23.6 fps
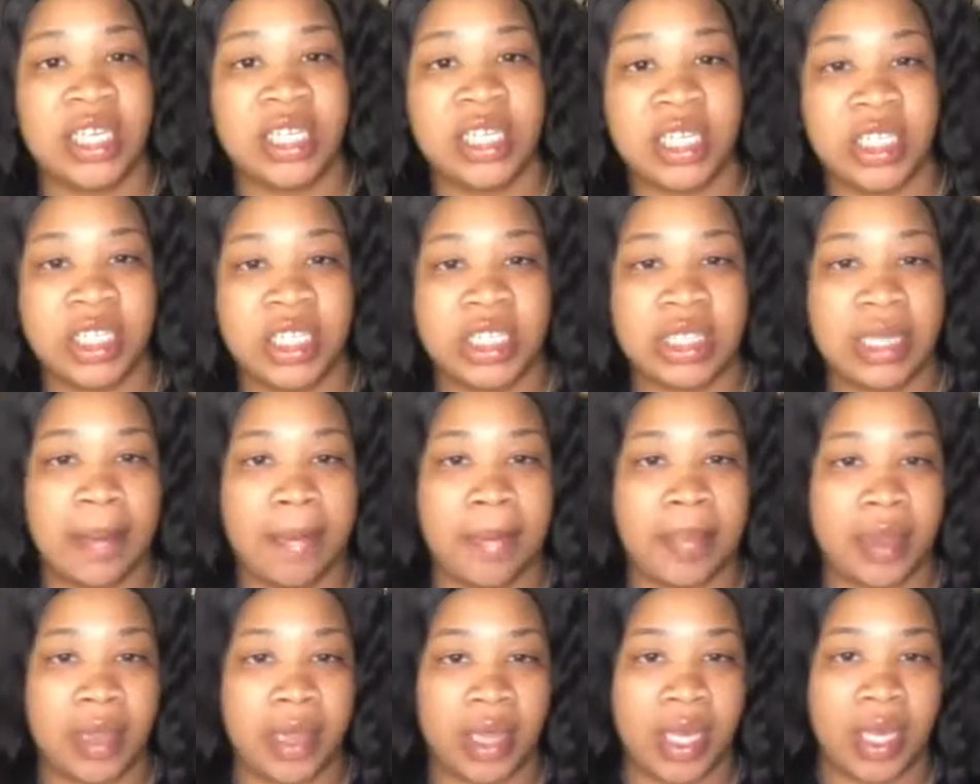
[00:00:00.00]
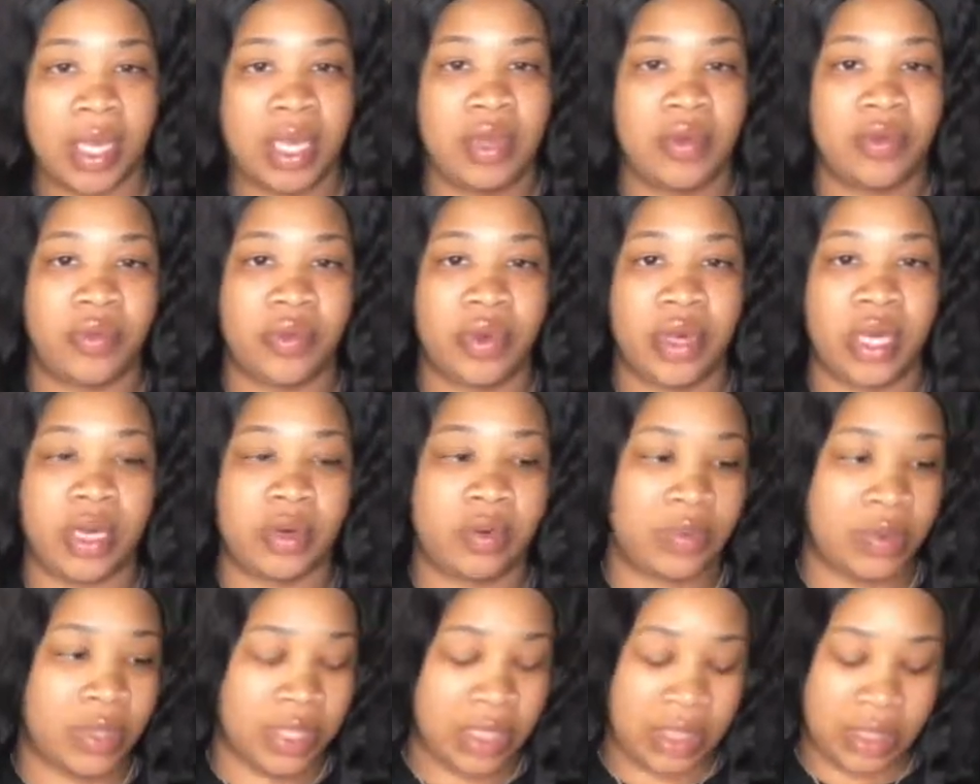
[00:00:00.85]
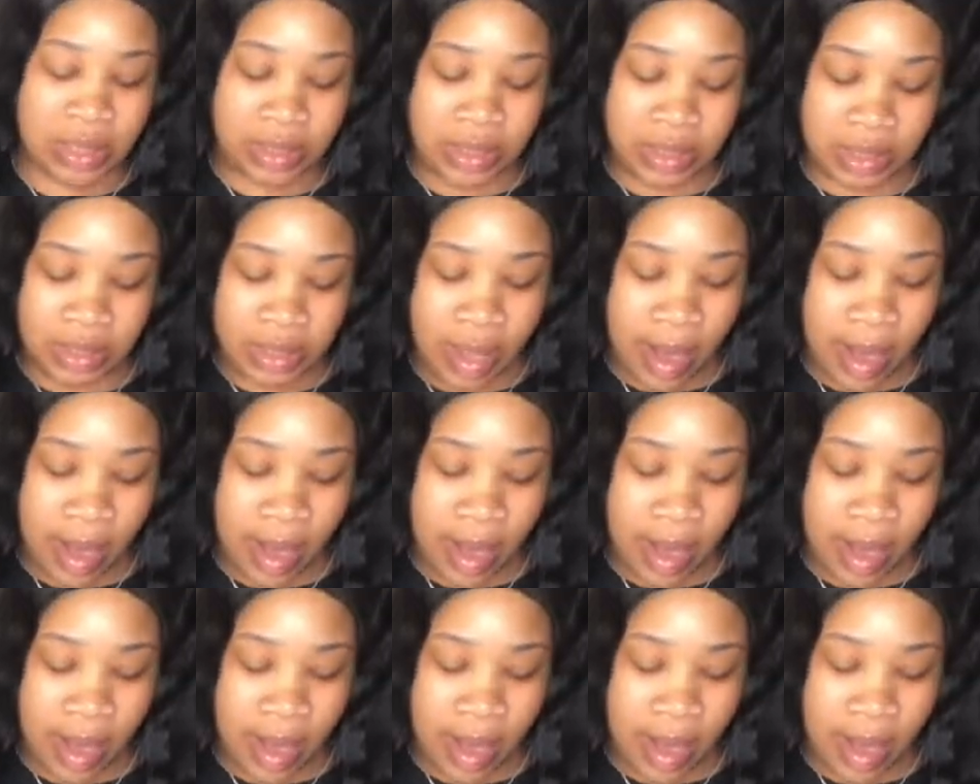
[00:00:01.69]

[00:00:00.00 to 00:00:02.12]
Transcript: gonna use some plain red ones